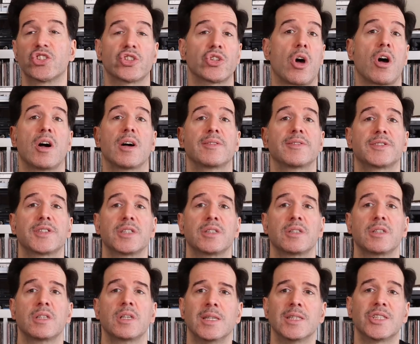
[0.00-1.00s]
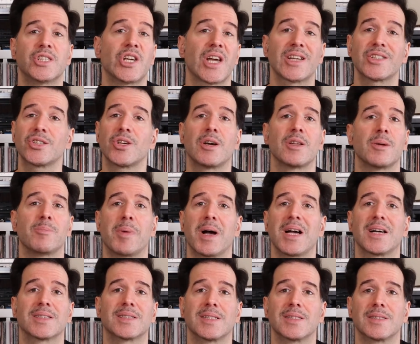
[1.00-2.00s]
soft. It checks all the
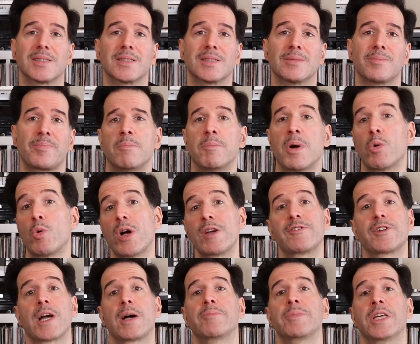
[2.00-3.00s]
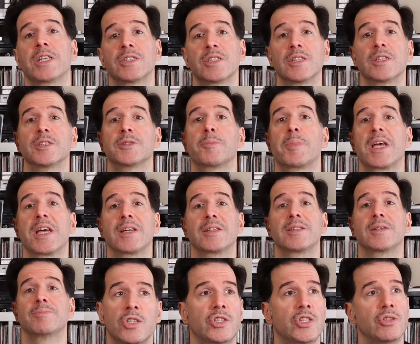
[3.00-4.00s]
boxes. My wife got me into this band.
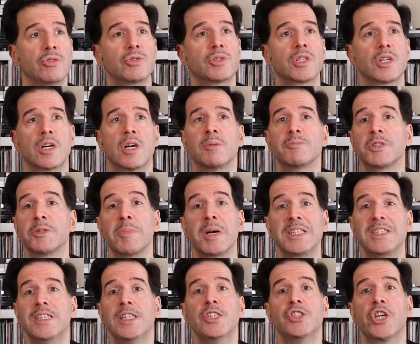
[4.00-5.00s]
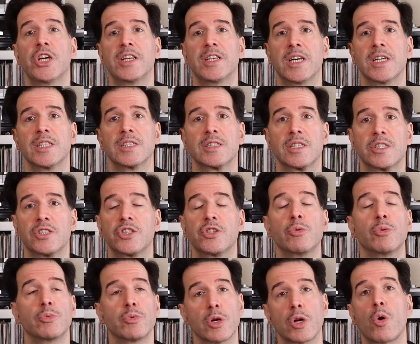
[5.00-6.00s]
She used to come to my DJ nights and she
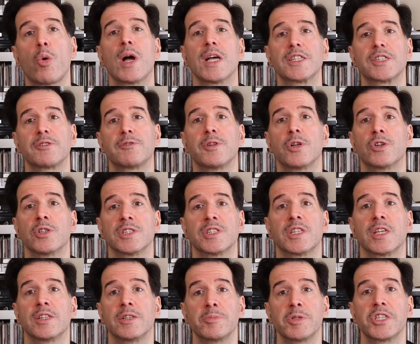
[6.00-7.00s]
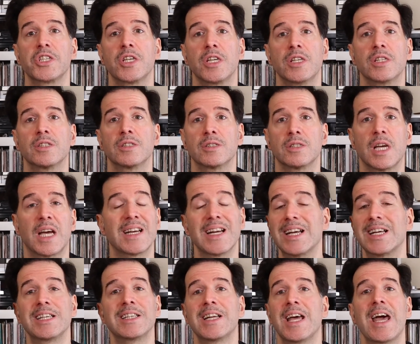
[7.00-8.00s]
would request Florence and the Machine. And I
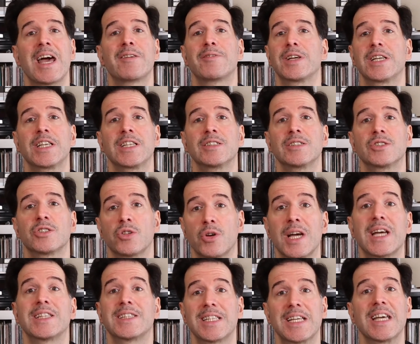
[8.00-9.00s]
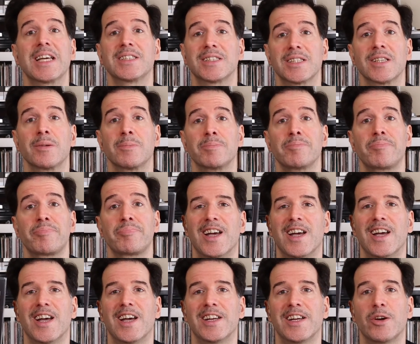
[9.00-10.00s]
didn't have any, so I had to get some.
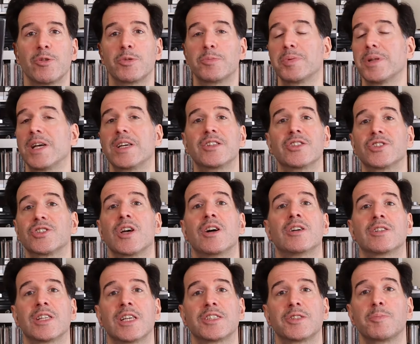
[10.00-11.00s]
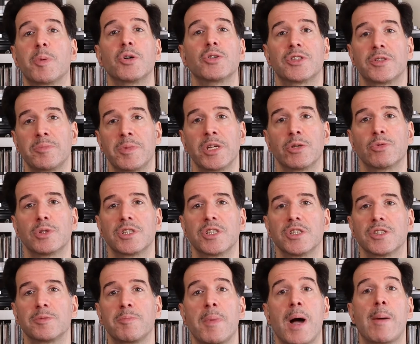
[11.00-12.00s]
And I would play the song that spoke to me, which
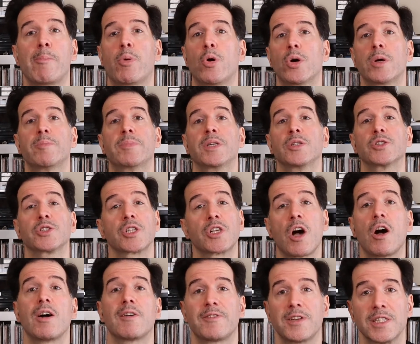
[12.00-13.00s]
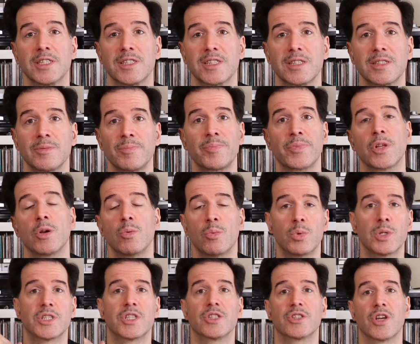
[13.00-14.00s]
is My Boy Builds Coffins,
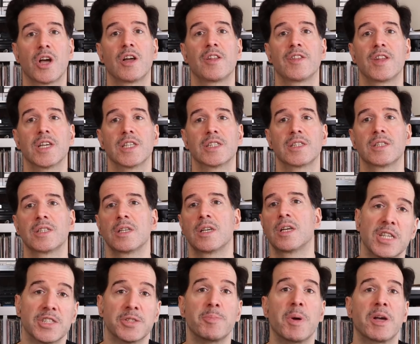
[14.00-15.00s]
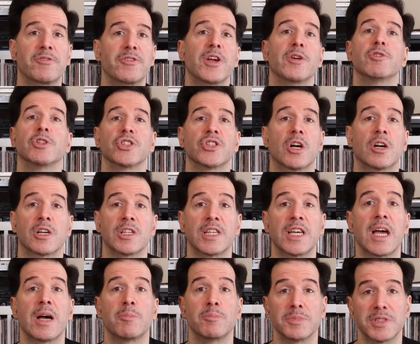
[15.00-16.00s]
which is on this. It's my favorite song on the
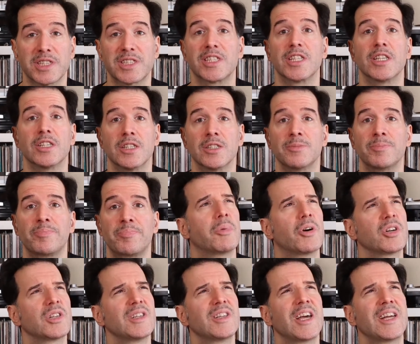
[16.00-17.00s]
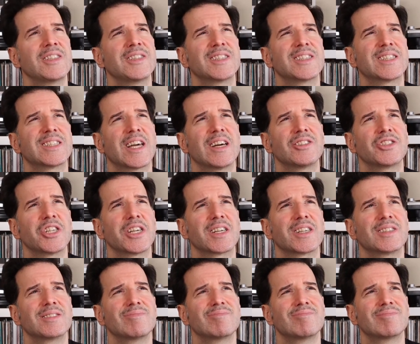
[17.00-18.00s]
album still. Part of that
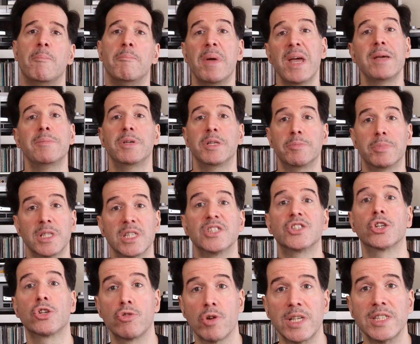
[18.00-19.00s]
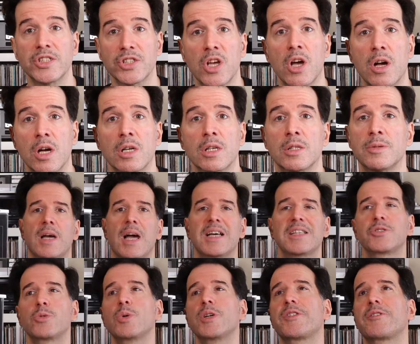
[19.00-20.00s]
nostalgic? Maybe, but it's a great song.
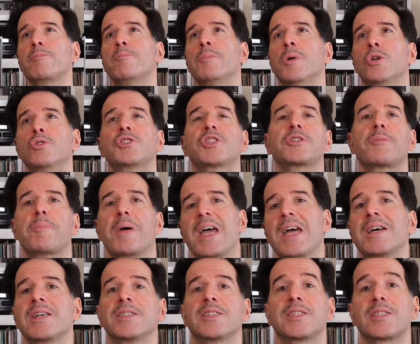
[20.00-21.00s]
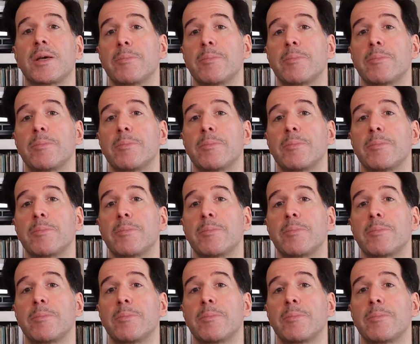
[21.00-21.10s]
As with most bands